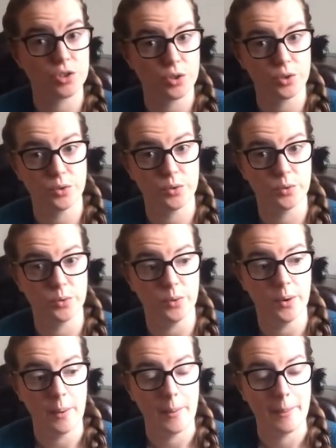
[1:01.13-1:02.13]
to
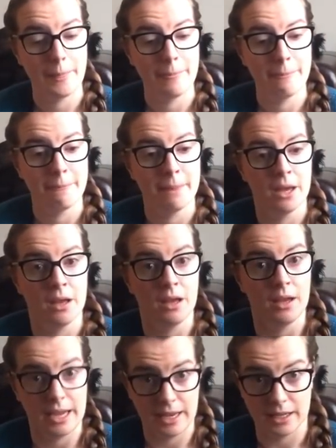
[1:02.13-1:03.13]

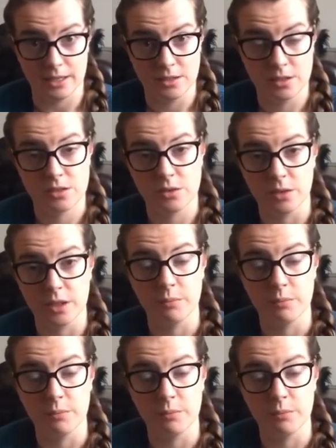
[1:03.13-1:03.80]
England so it